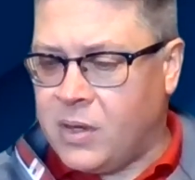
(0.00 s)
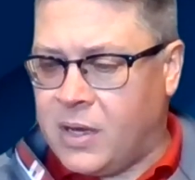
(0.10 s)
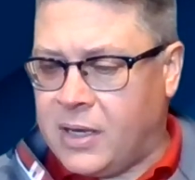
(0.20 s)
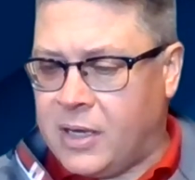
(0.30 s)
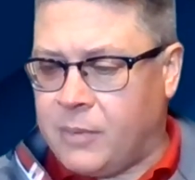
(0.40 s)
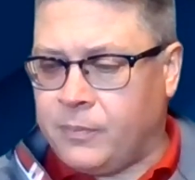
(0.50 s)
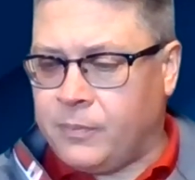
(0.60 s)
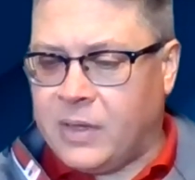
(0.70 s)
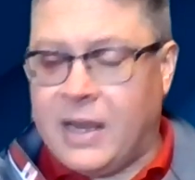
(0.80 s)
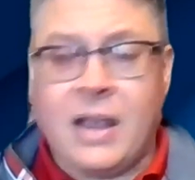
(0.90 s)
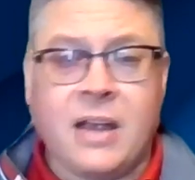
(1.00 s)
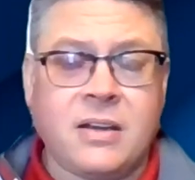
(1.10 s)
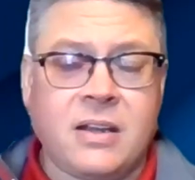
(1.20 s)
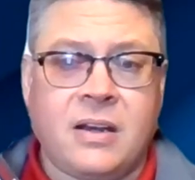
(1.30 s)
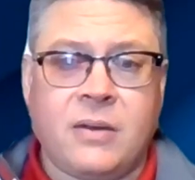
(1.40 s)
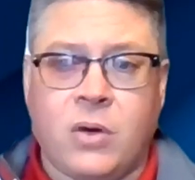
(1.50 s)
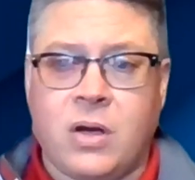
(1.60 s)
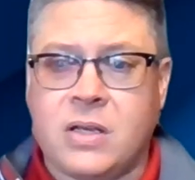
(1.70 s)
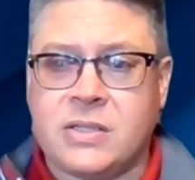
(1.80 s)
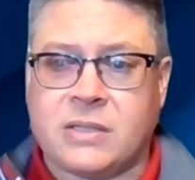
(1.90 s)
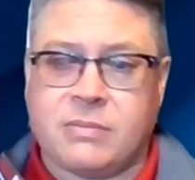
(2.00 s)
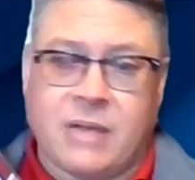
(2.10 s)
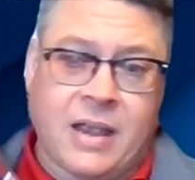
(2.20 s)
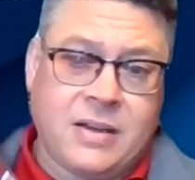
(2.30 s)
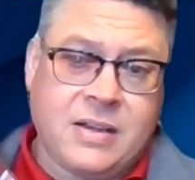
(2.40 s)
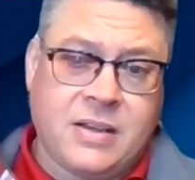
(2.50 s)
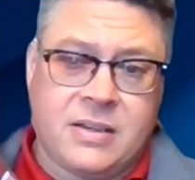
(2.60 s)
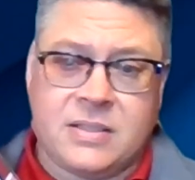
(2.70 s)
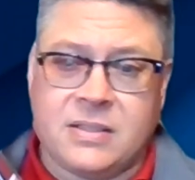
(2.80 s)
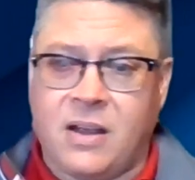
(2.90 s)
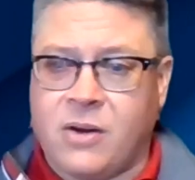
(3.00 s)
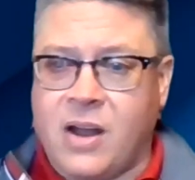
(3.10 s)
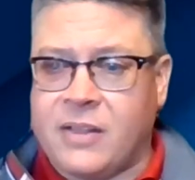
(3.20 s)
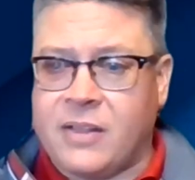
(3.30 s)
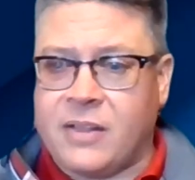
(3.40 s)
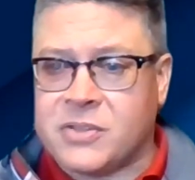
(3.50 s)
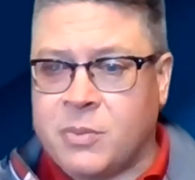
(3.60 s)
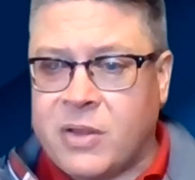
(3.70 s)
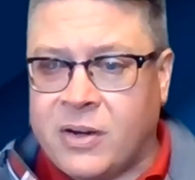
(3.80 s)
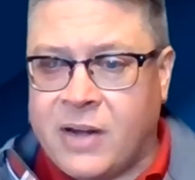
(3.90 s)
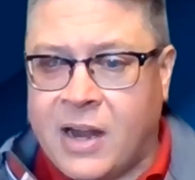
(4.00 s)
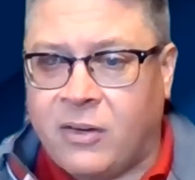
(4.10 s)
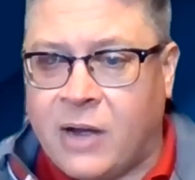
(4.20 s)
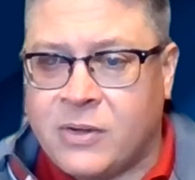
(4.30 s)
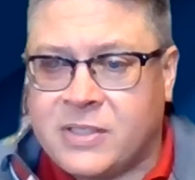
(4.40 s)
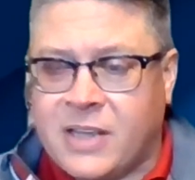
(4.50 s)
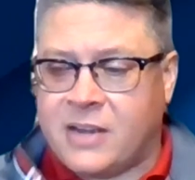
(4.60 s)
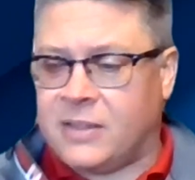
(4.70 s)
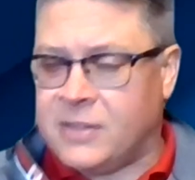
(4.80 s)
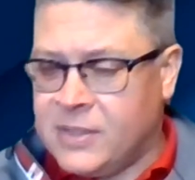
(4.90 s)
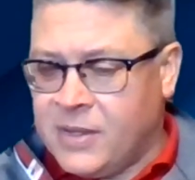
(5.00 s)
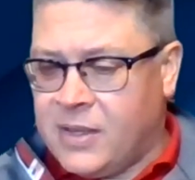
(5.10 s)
Um, and it was and is, all right, there's somebody there now, outstanding.